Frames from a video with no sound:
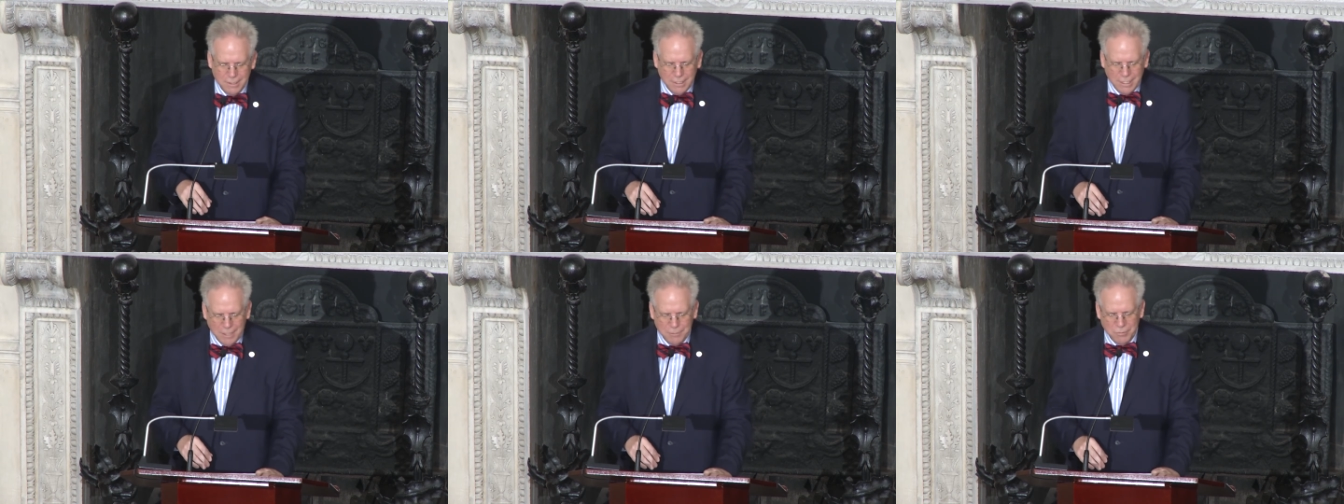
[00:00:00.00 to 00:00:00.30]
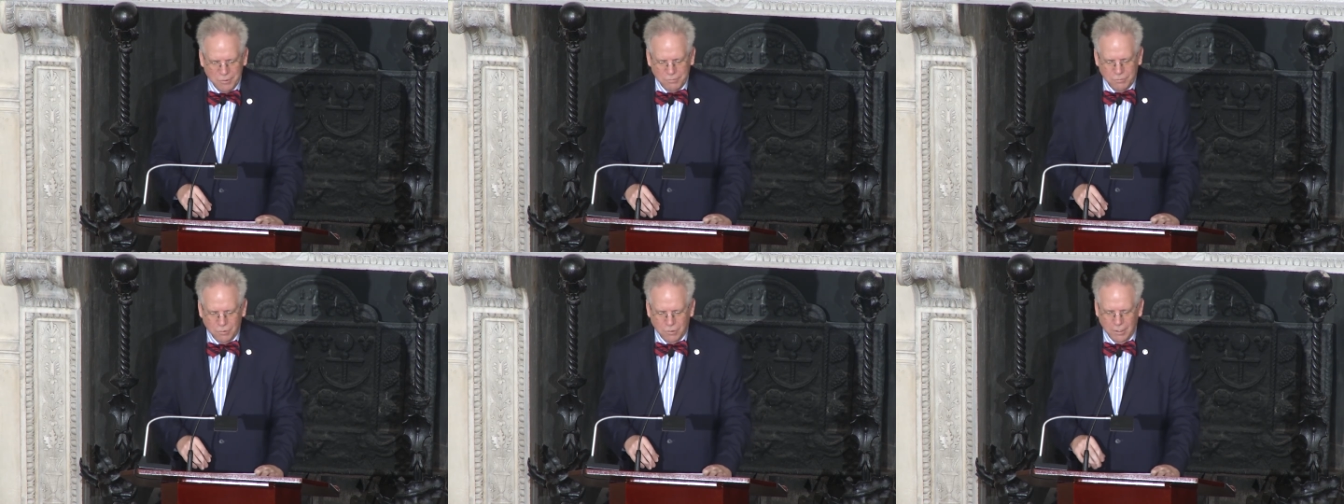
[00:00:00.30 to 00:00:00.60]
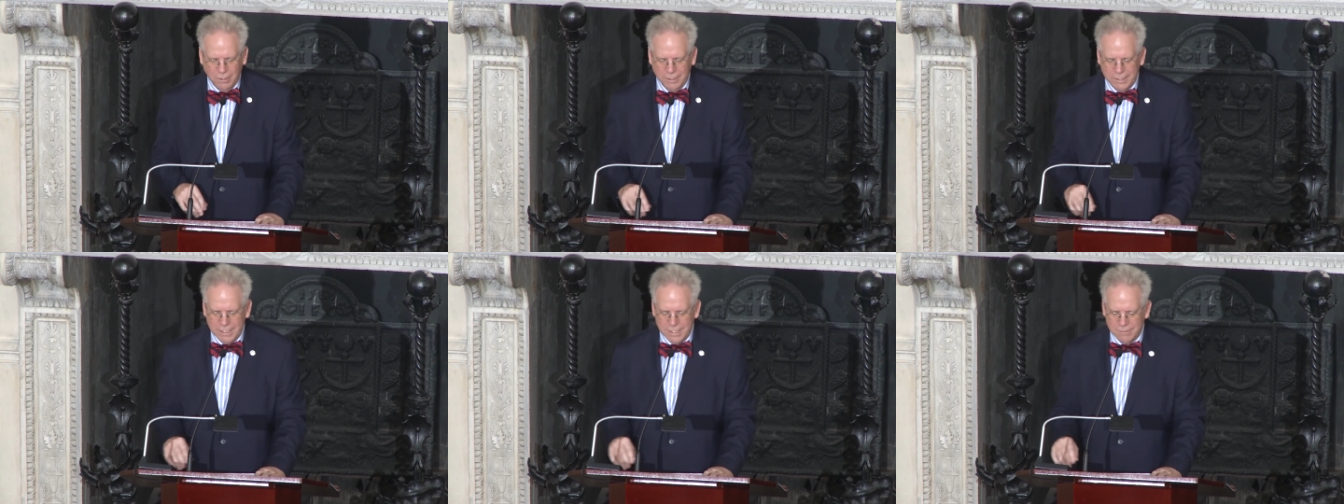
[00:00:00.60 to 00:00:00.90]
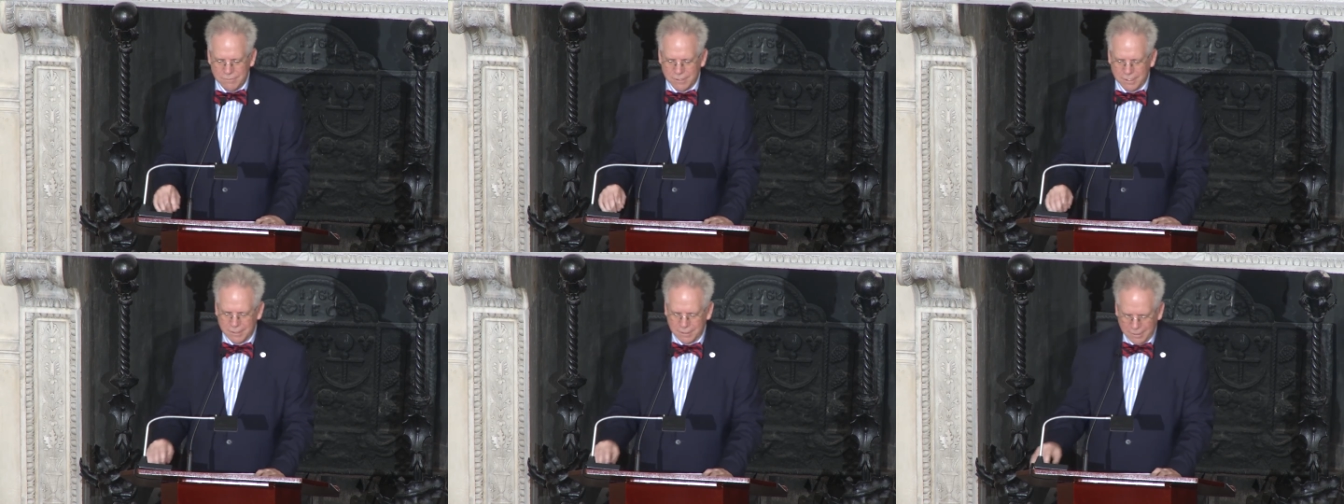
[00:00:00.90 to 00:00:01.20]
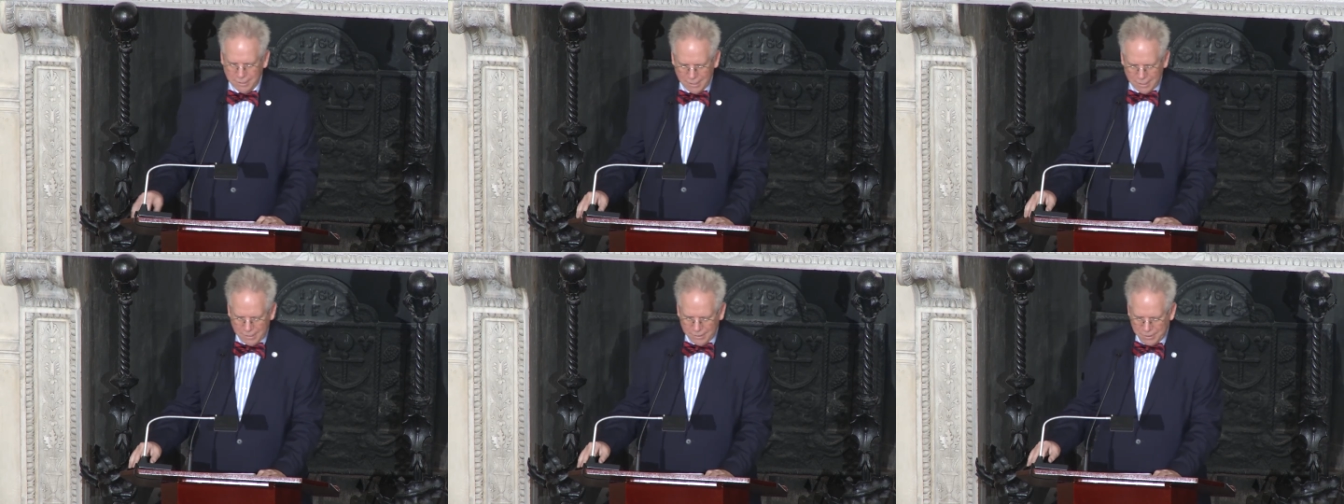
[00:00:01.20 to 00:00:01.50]
And before
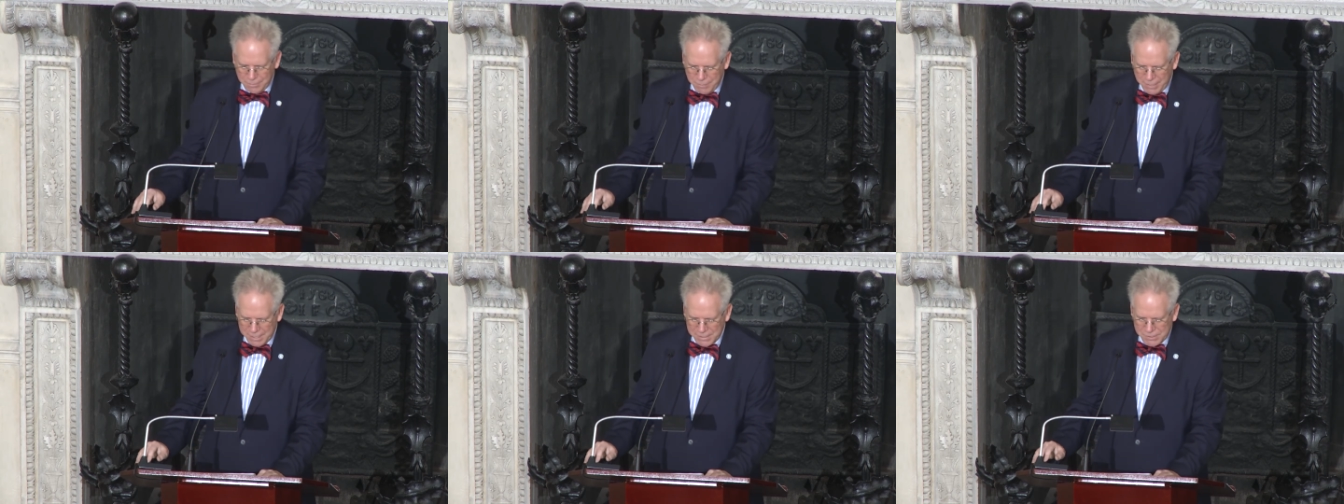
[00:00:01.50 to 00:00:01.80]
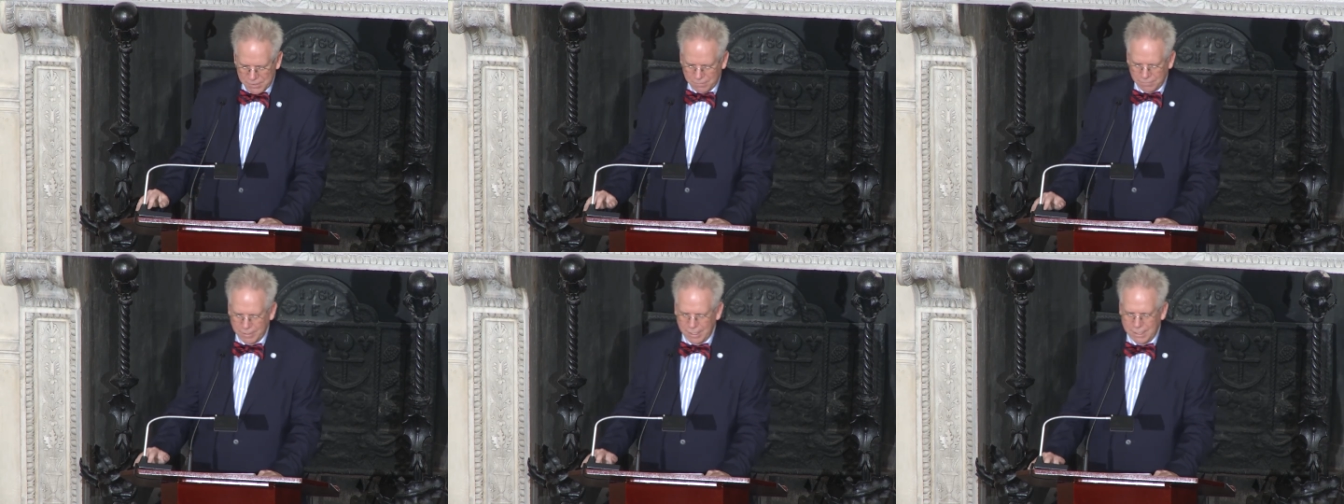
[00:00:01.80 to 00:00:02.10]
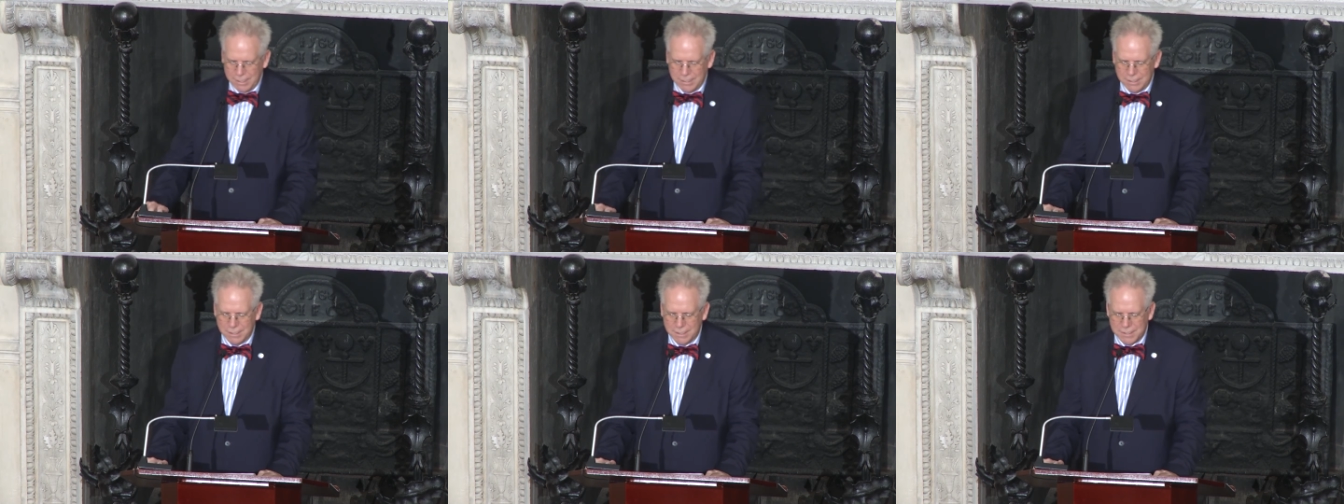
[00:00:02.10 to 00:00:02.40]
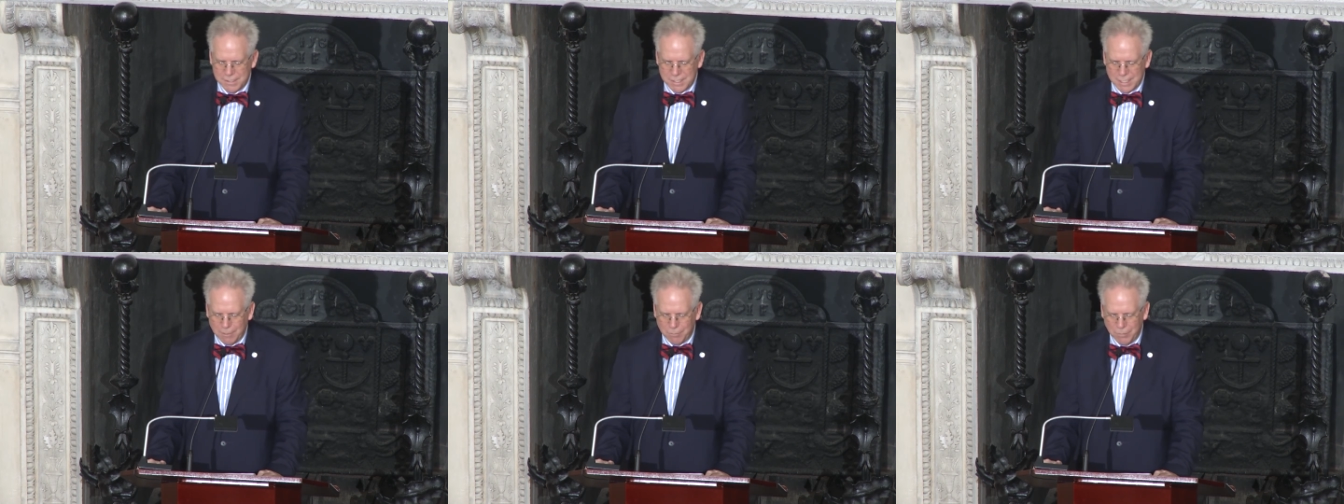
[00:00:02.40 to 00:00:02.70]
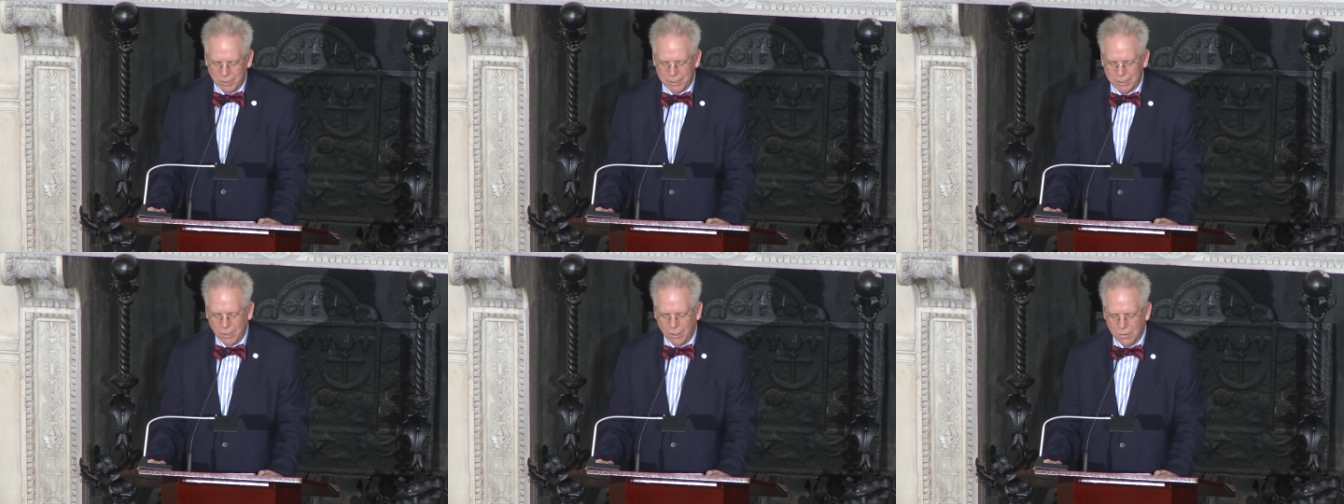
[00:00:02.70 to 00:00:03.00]
leaving, the Pennsylvania
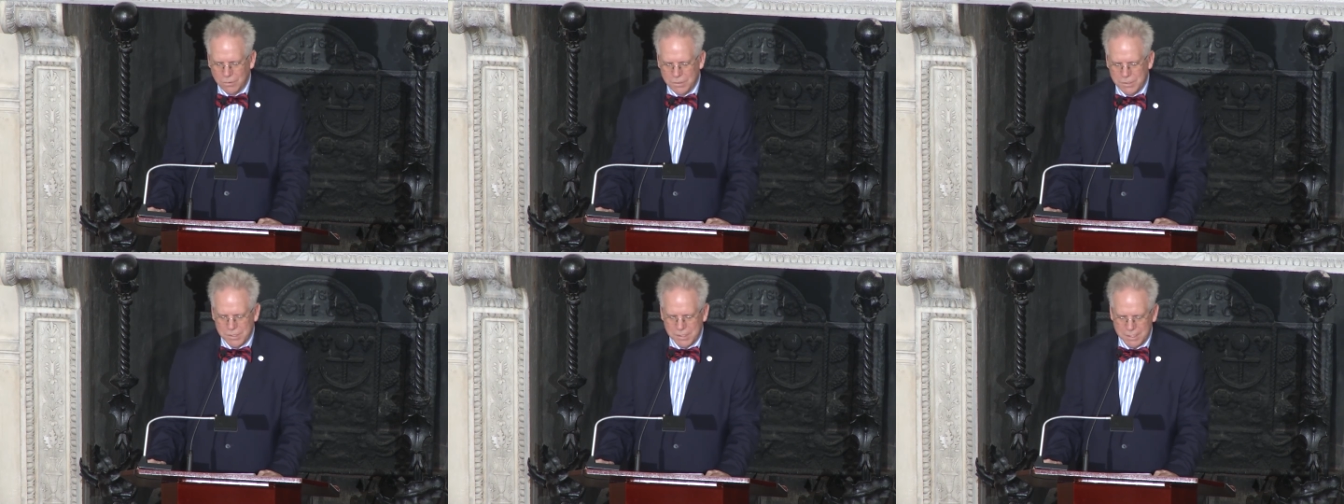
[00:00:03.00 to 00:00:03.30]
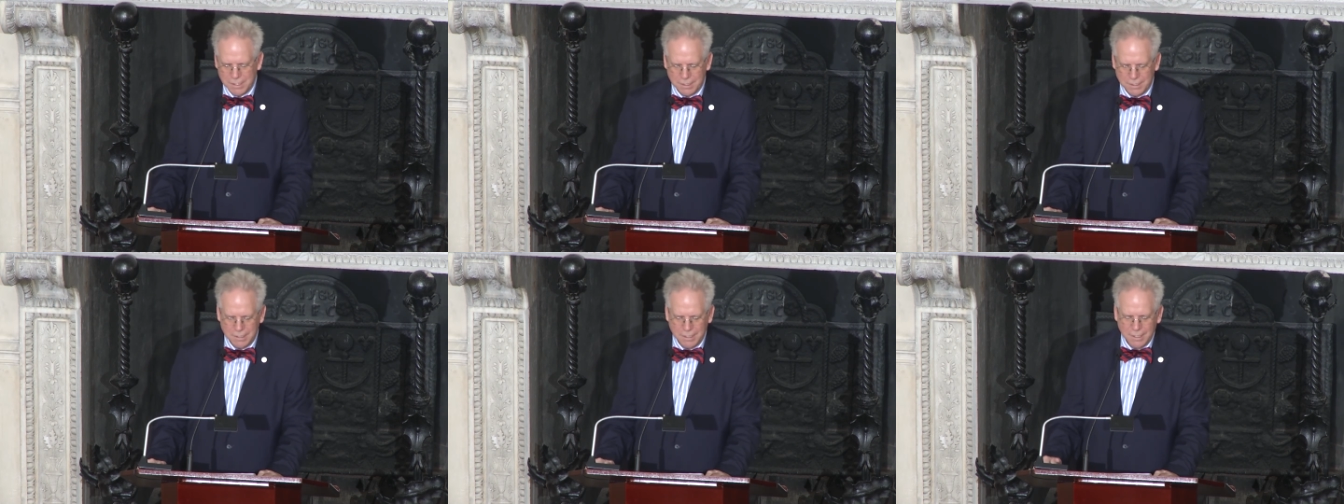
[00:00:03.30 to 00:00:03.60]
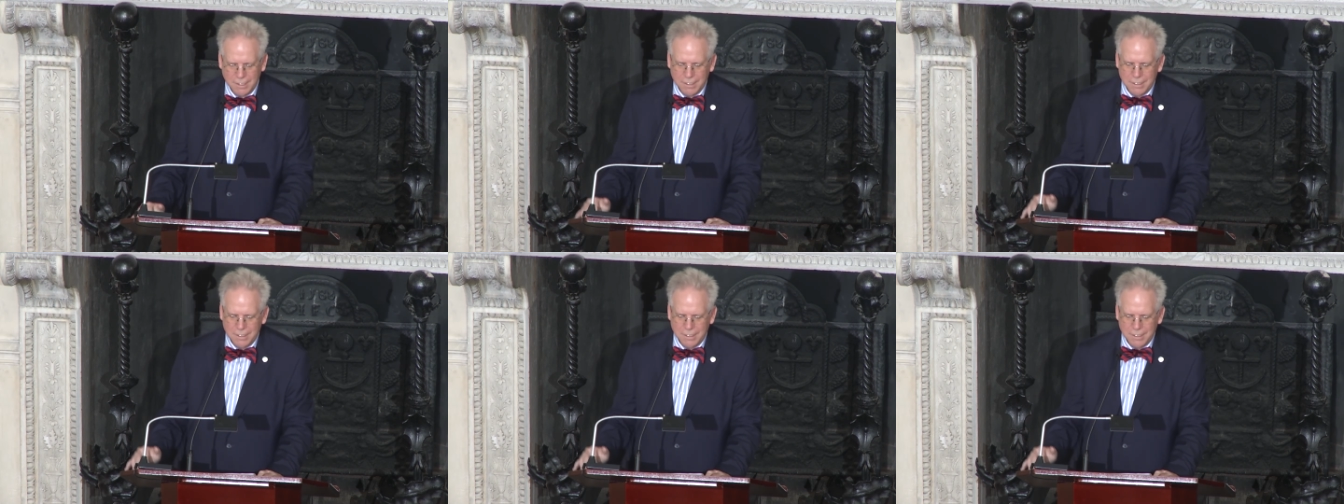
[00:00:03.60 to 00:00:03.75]
Assembly hosted